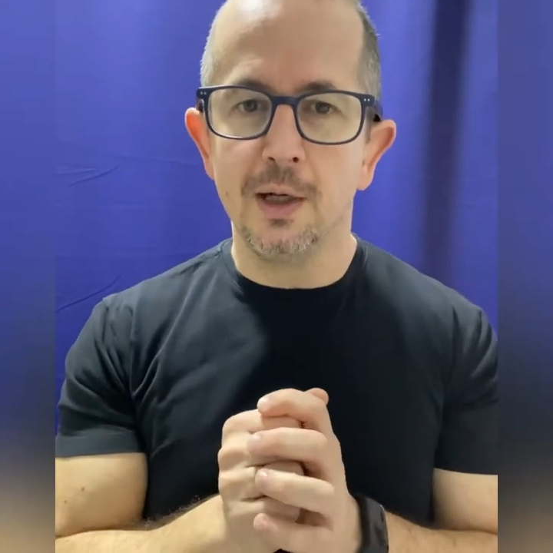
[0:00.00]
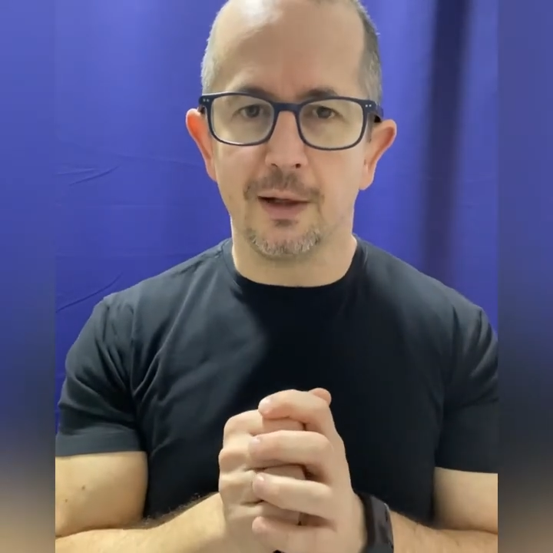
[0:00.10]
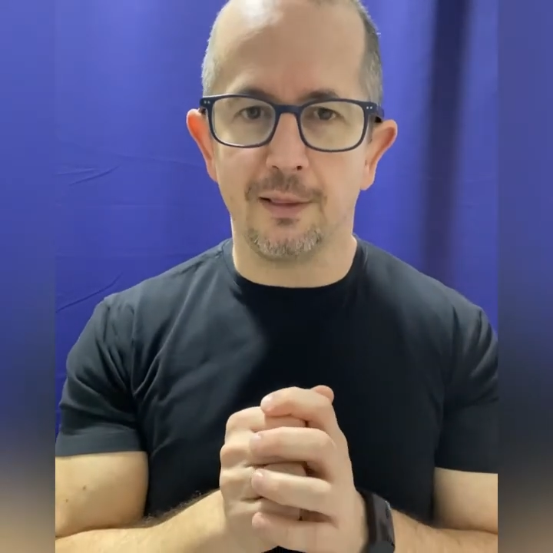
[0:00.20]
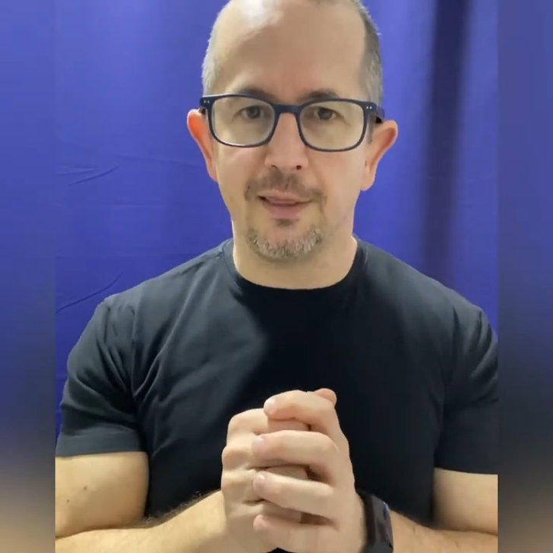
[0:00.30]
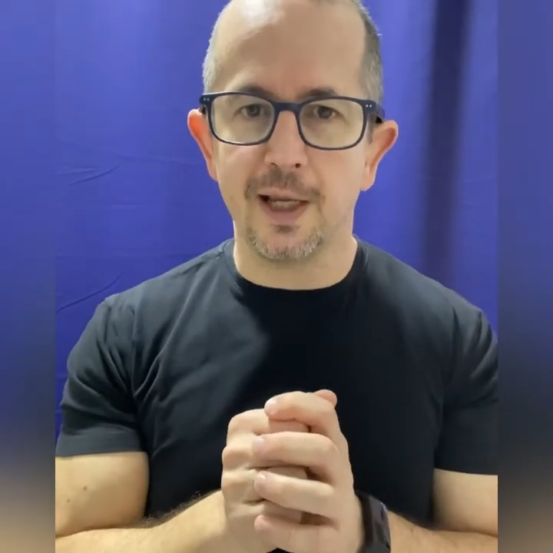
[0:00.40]

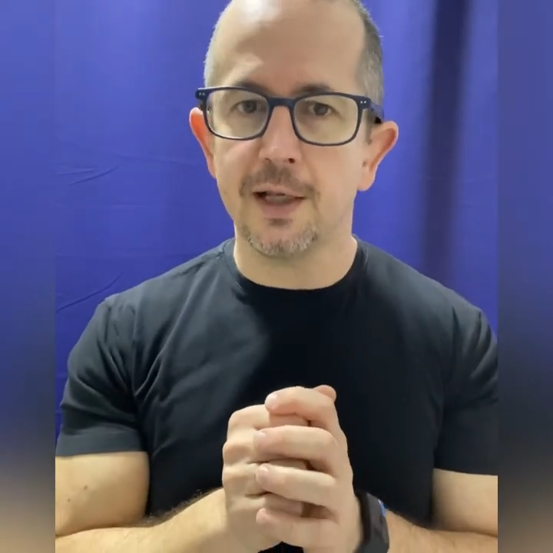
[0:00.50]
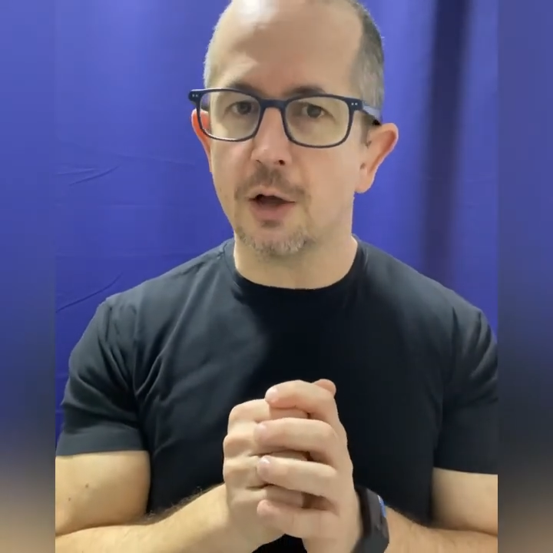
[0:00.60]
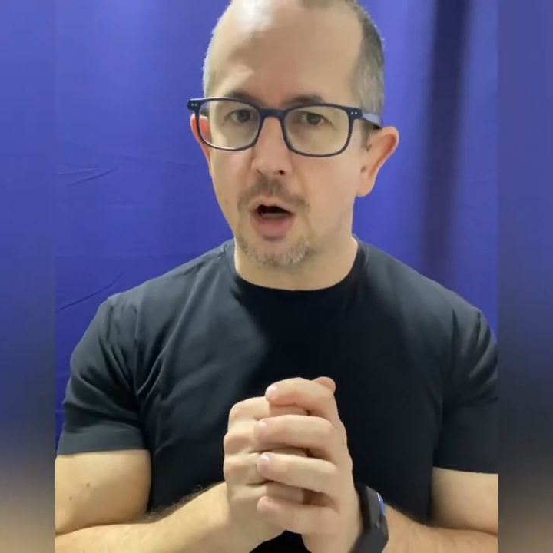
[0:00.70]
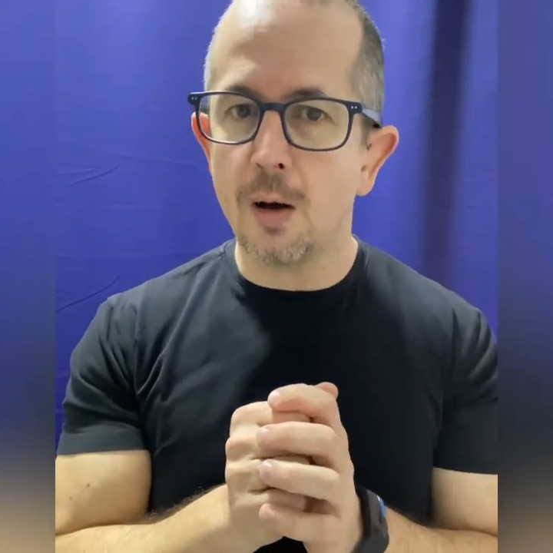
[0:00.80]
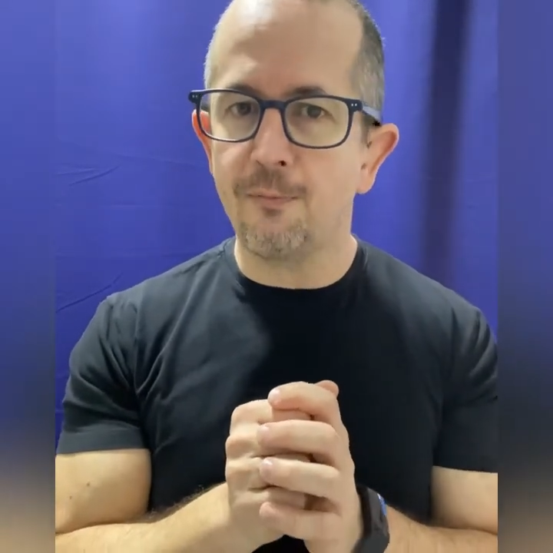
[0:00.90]
and then
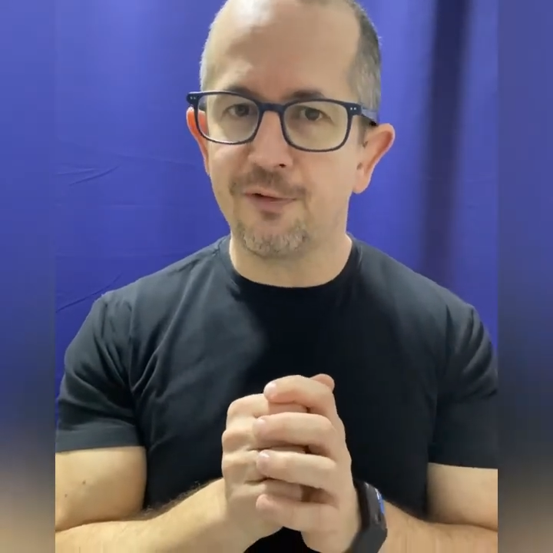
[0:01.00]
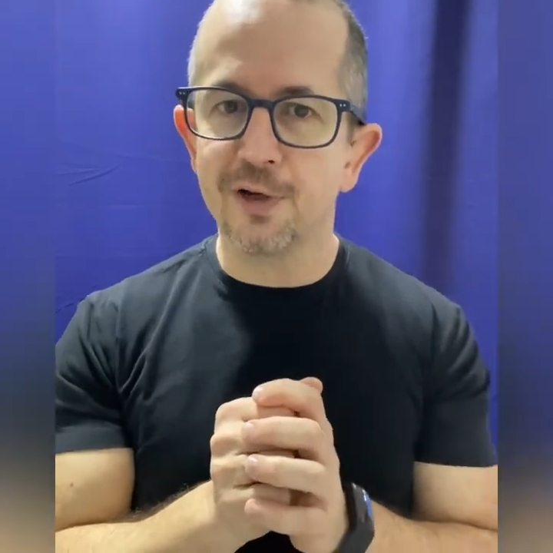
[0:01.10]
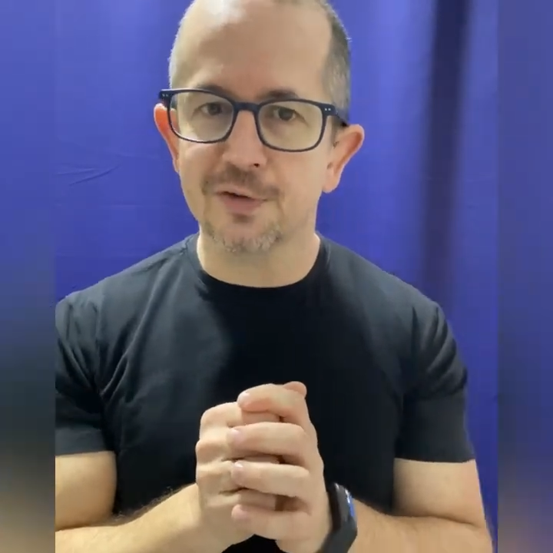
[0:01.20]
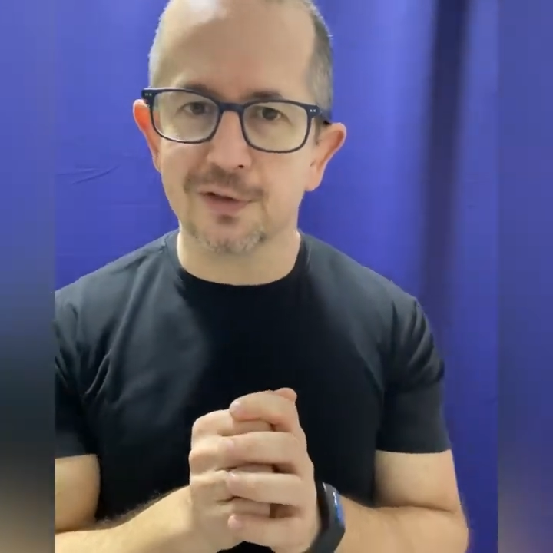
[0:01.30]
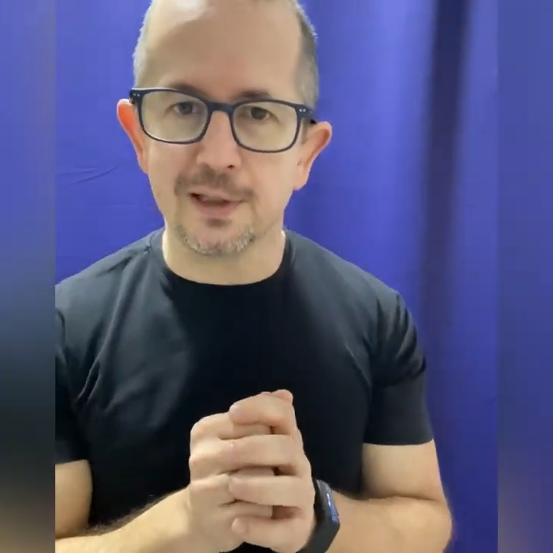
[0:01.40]

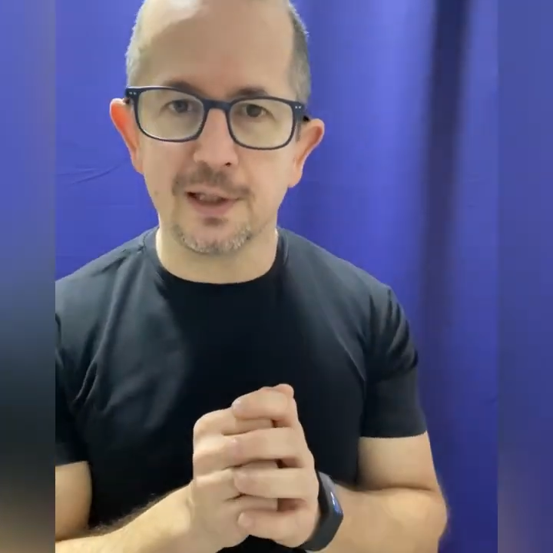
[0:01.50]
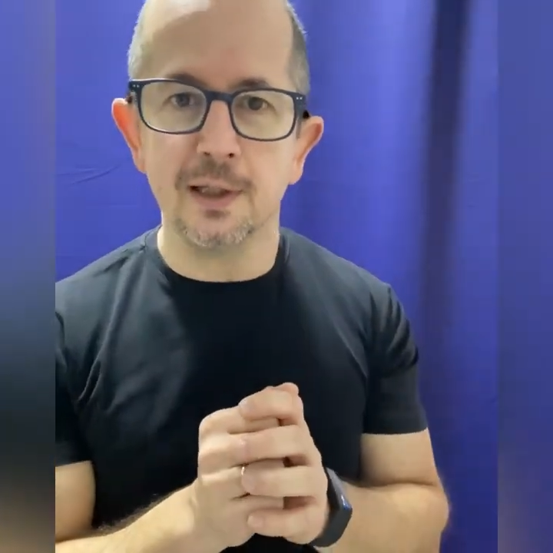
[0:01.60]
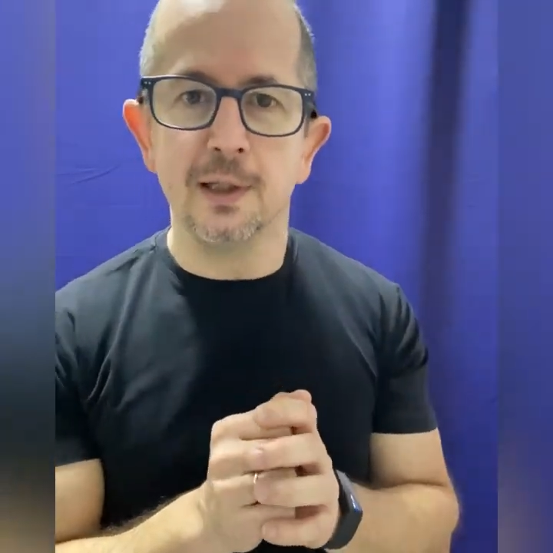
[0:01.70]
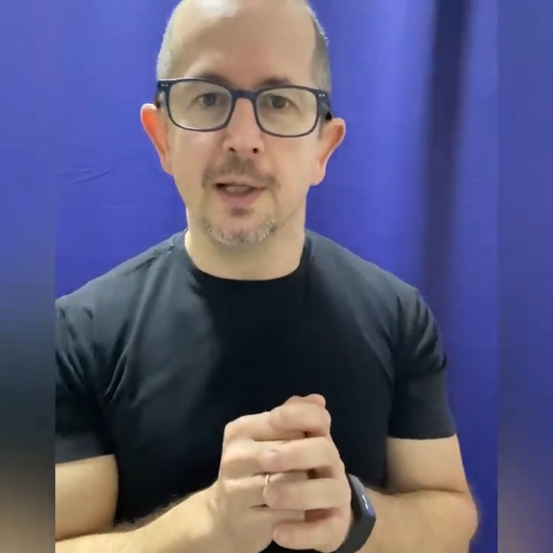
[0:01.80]
obviously